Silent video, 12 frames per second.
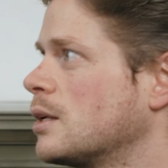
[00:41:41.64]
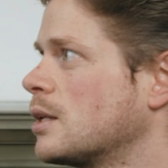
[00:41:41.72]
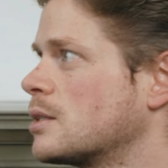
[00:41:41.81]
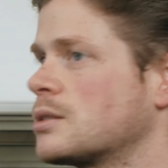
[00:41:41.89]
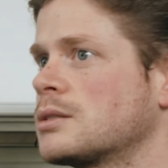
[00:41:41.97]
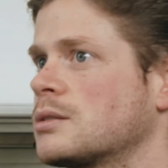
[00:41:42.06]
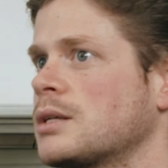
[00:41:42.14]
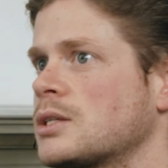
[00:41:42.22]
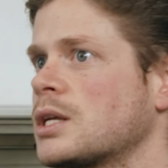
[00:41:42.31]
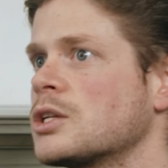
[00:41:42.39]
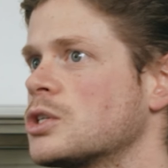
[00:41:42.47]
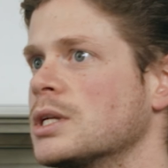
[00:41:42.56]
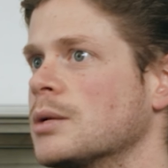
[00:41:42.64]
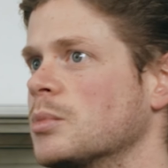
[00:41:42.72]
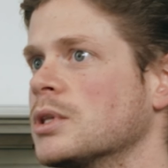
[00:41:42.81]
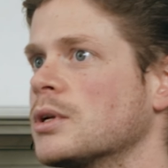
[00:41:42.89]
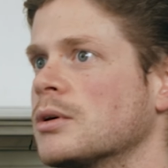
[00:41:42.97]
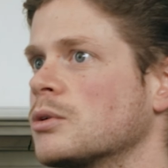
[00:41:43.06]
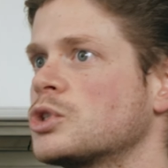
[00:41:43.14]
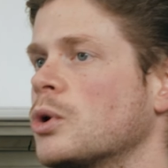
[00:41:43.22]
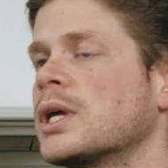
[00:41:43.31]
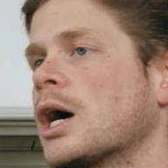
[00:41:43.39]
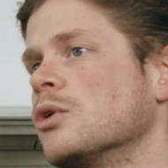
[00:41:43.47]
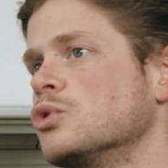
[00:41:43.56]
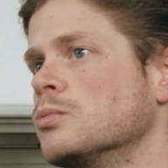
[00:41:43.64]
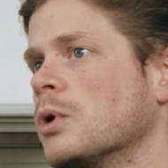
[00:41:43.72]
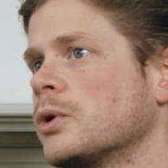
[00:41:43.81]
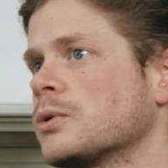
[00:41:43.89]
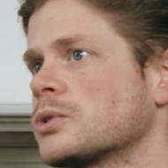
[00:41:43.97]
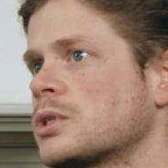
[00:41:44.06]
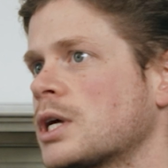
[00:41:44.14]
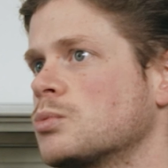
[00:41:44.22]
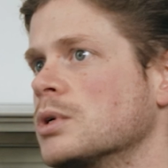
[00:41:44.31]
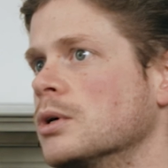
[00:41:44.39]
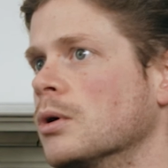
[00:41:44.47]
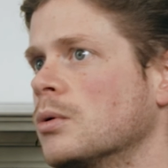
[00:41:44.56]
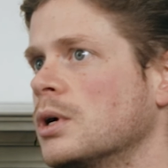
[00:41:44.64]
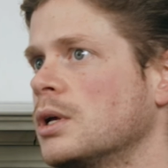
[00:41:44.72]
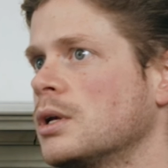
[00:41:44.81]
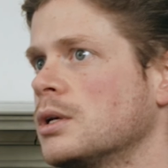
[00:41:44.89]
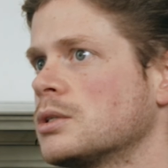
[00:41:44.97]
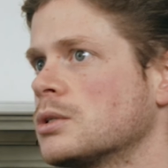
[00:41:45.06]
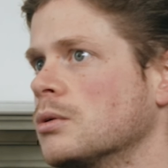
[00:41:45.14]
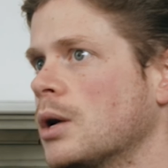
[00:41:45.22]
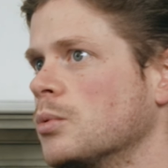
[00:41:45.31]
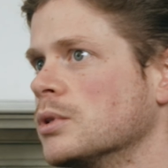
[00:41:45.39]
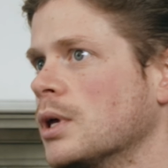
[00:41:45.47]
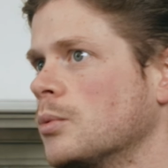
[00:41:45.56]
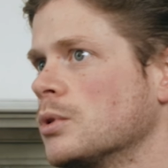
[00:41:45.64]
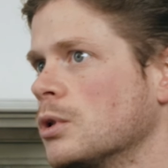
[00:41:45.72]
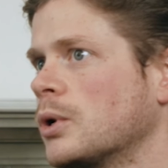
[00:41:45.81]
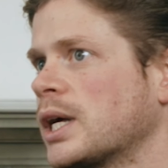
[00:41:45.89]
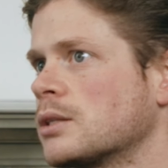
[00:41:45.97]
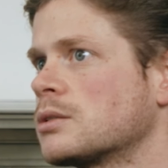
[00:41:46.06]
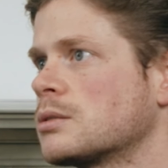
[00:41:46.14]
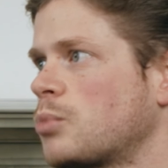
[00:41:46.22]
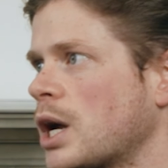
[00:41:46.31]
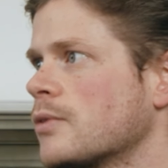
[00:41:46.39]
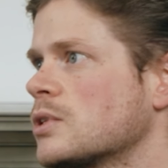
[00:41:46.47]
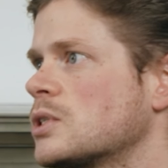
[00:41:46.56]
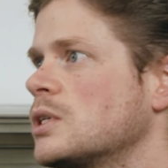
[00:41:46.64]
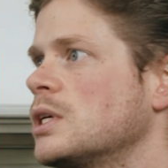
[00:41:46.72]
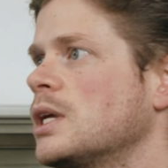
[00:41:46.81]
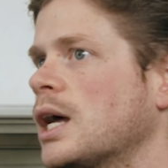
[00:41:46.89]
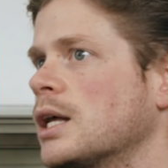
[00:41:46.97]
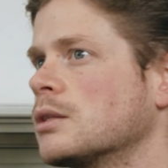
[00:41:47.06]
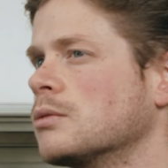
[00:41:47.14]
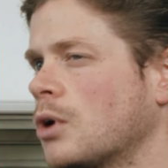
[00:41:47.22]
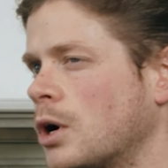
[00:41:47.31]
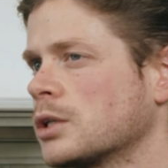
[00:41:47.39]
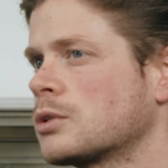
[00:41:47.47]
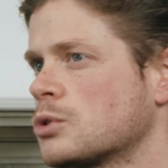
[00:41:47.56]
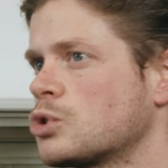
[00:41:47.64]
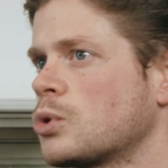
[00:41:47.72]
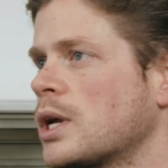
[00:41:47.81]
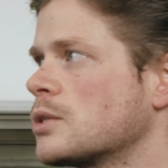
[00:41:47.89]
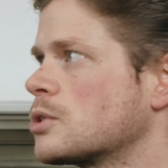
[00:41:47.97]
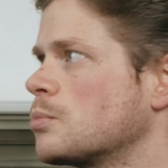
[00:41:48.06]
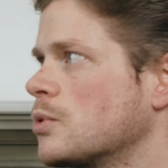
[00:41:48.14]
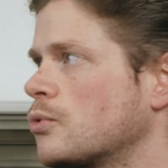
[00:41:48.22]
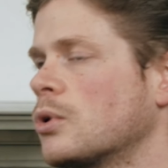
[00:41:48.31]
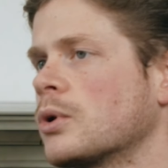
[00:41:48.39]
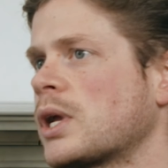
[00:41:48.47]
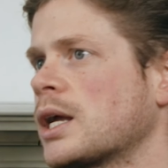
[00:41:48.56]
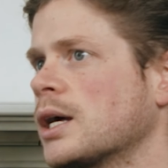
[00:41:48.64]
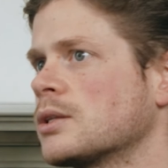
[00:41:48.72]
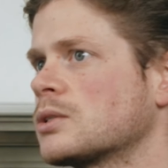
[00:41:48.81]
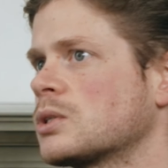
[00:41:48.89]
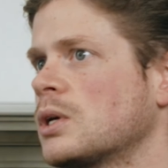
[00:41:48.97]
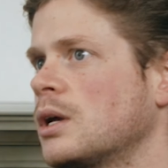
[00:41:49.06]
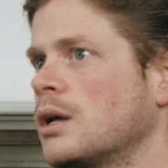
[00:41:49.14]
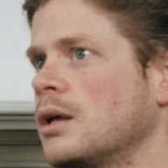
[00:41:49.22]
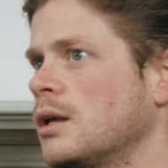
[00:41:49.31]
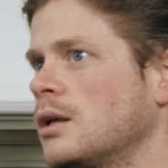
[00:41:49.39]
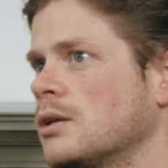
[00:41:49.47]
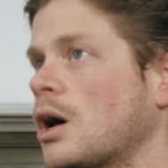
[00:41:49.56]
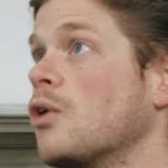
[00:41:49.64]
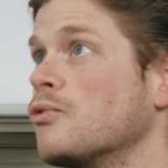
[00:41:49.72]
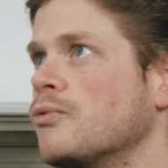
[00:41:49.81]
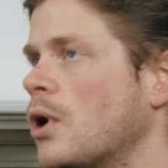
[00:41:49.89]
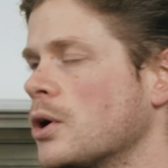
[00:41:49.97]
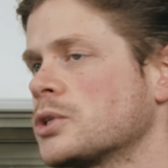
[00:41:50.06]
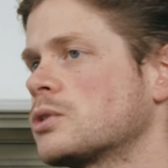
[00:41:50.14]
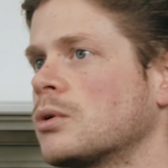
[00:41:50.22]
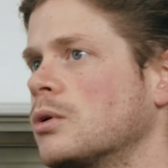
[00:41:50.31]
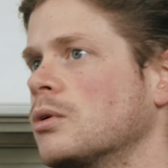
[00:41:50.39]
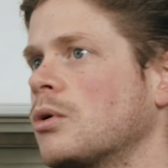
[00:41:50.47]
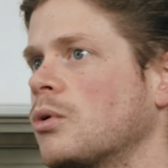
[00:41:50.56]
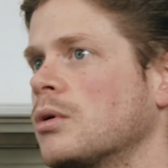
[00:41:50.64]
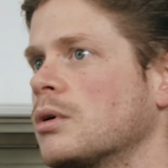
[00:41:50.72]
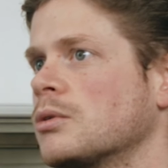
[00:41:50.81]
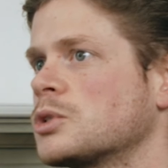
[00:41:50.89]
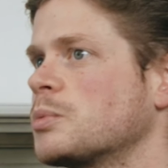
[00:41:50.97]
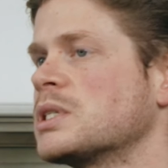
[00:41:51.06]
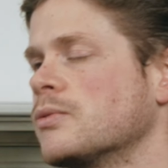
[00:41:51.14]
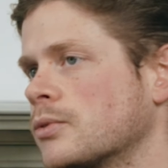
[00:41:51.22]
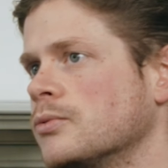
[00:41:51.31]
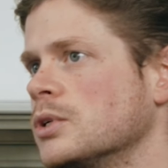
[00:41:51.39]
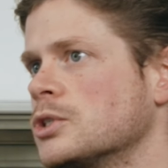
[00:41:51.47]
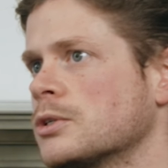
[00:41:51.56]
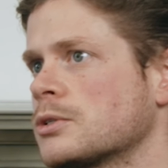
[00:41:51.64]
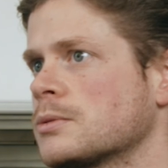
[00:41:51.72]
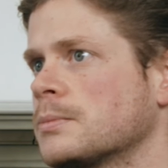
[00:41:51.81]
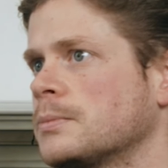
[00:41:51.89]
It's essentially, they're churning out new models as we go. So I would look at privacy and hard constraints before looking at how fast or specific features.